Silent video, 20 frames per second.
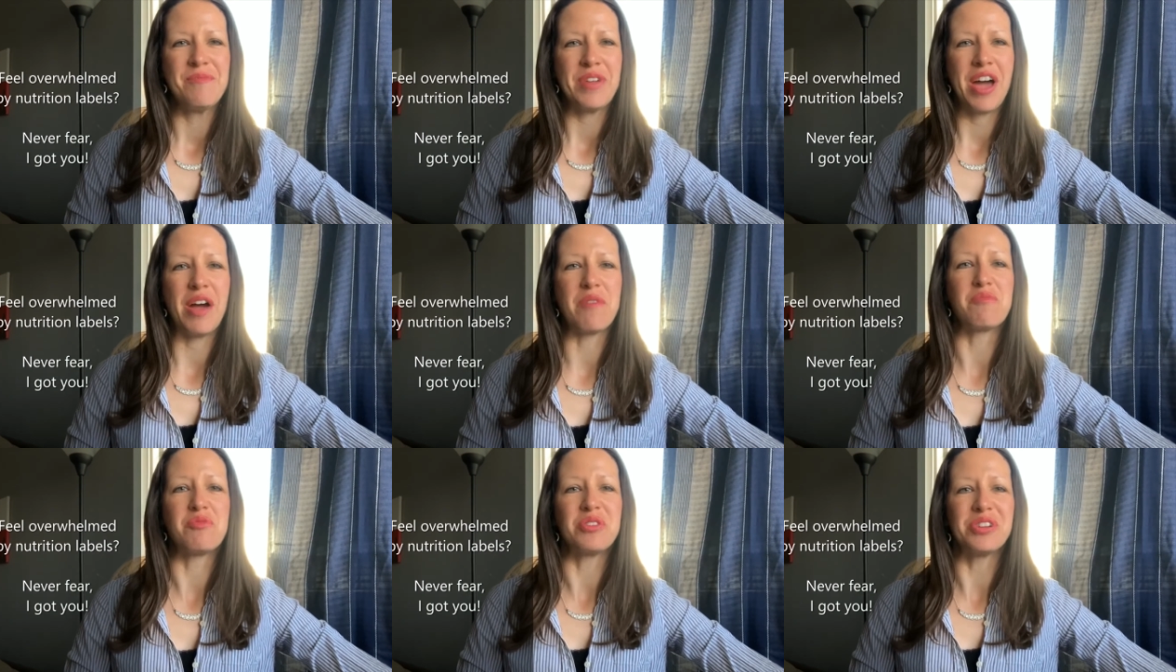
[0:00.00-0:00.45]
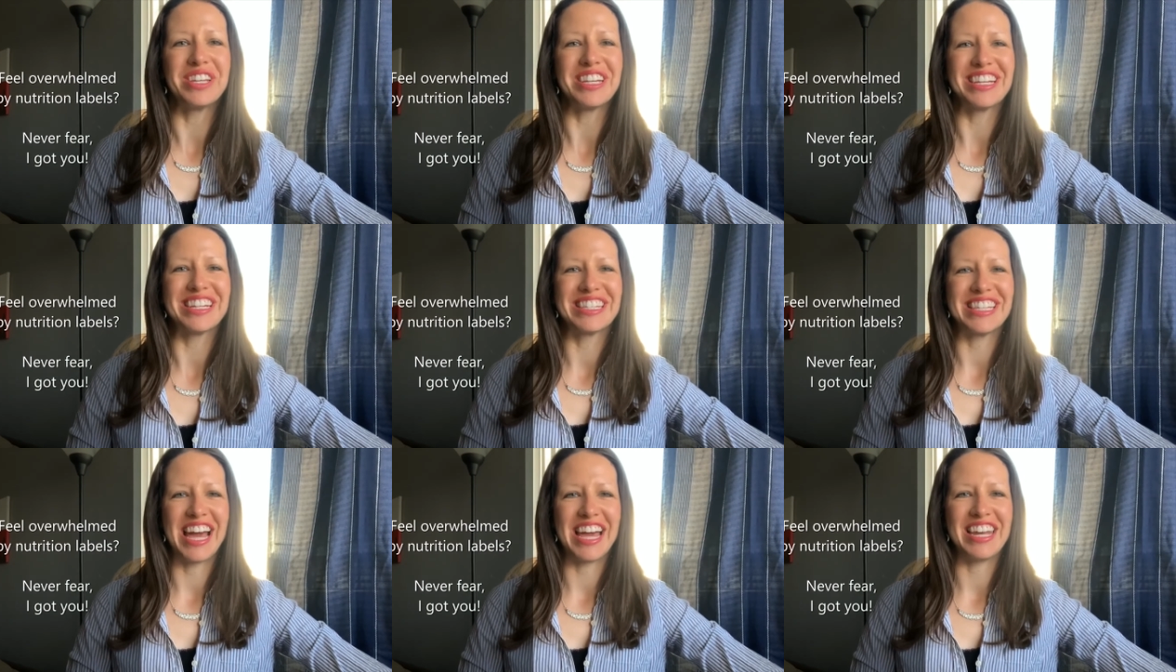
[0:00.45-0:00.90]
I'm really
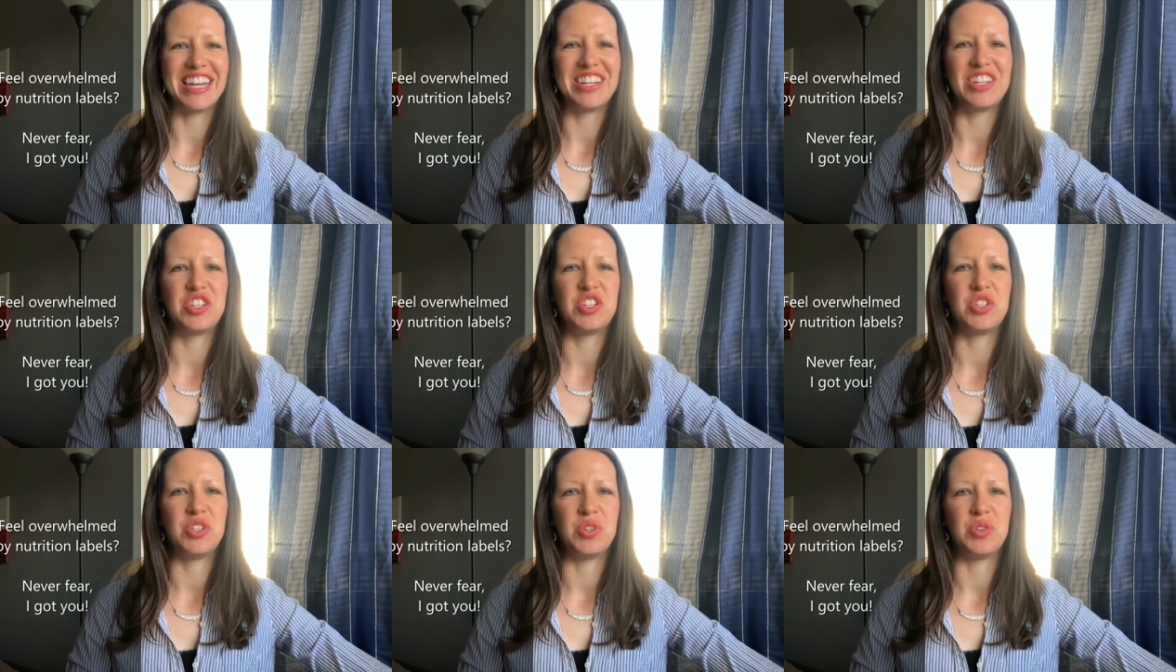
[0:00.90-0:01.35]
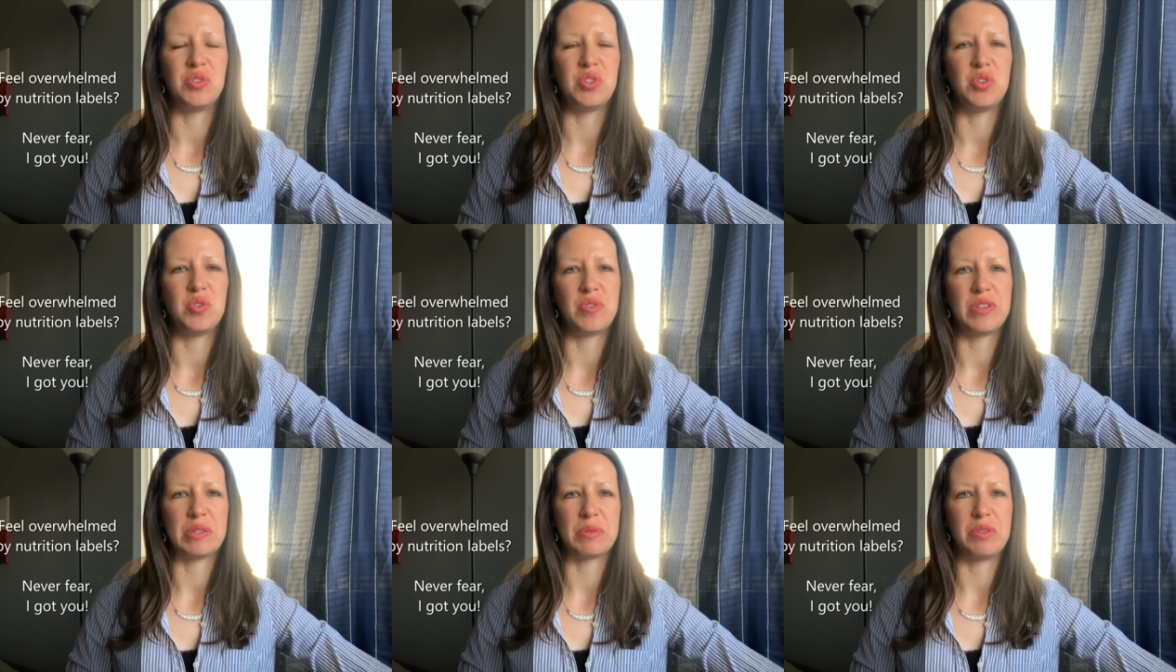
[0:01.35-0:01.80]
excited to
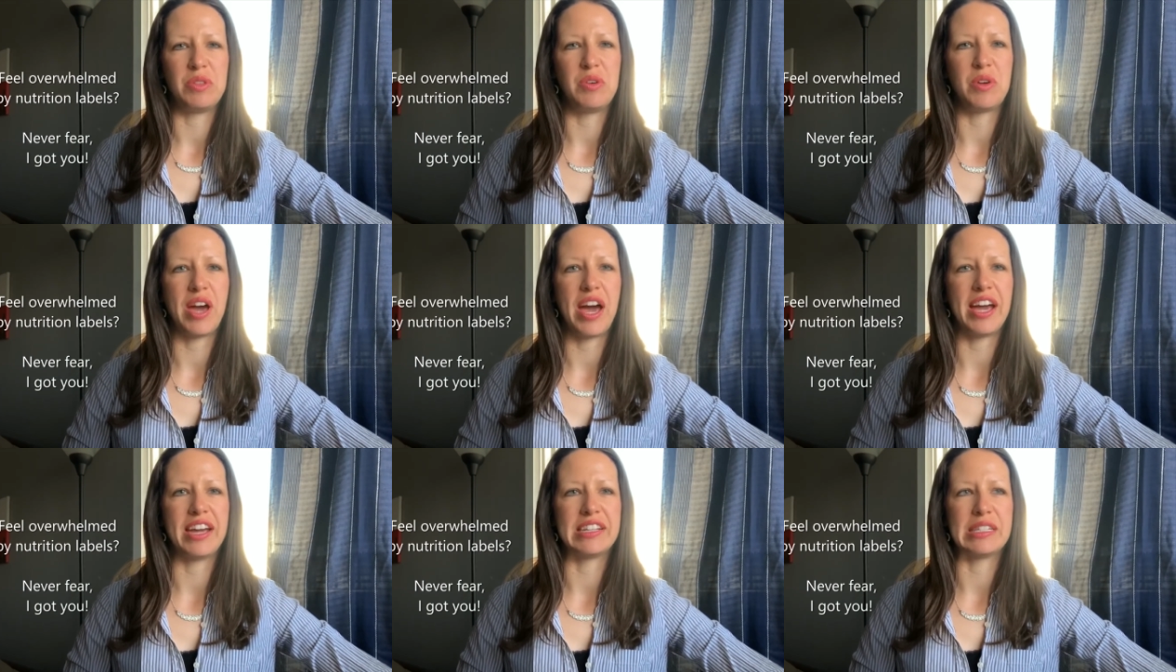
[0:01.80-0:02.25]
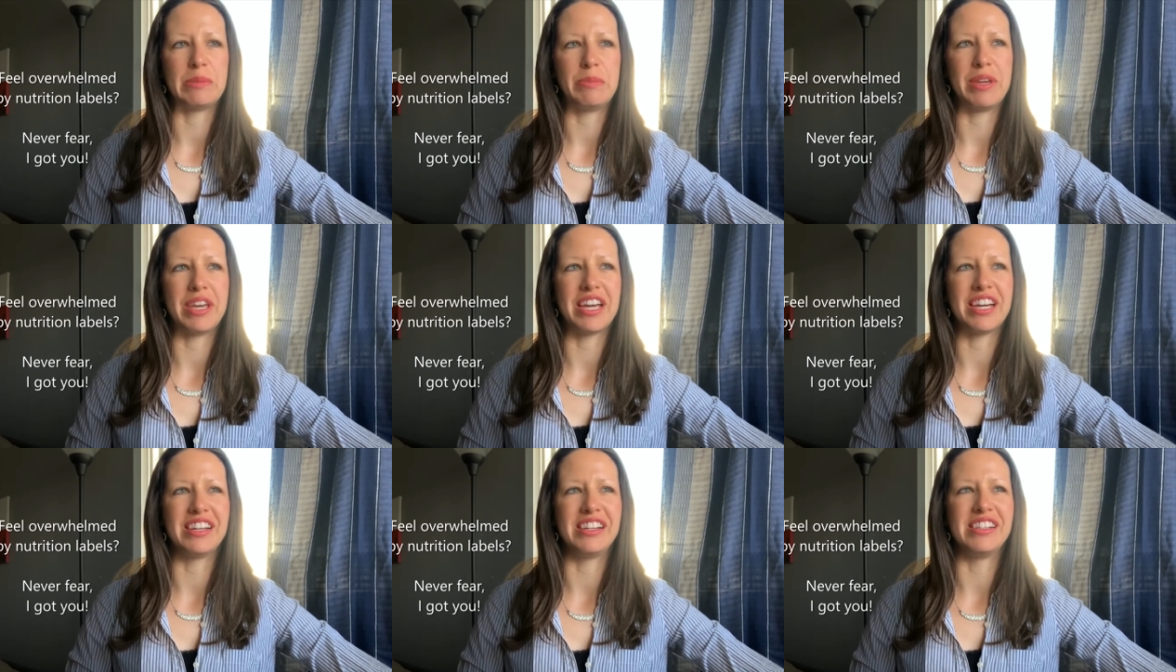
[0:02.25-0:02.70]
do this with you guys
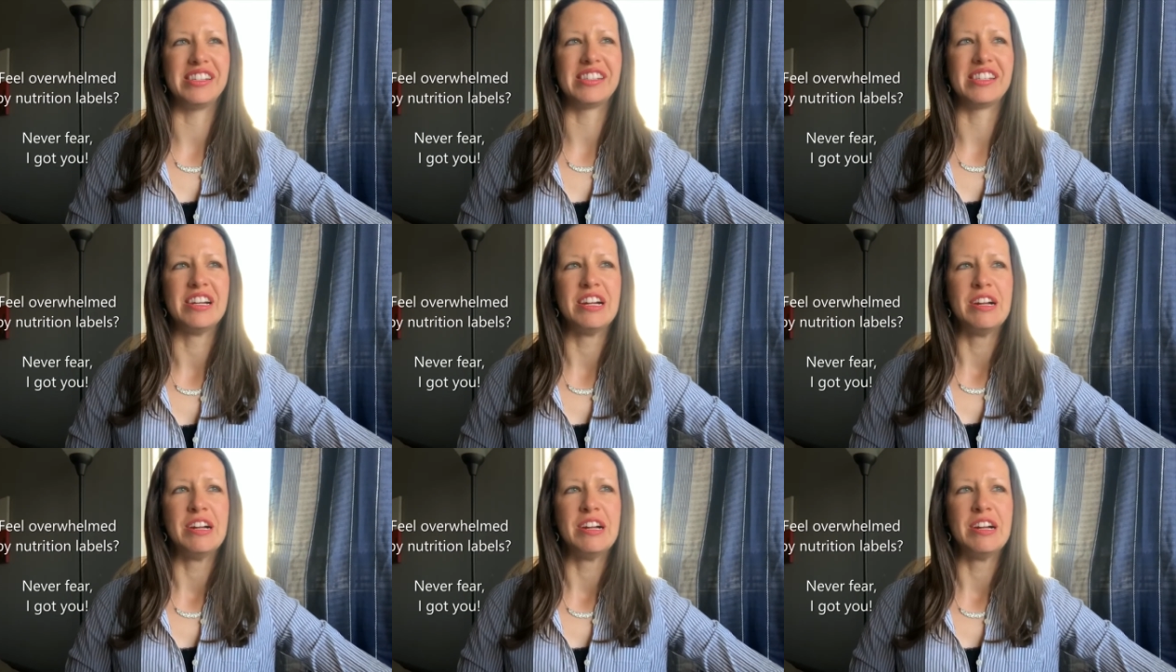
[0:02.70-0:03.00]
because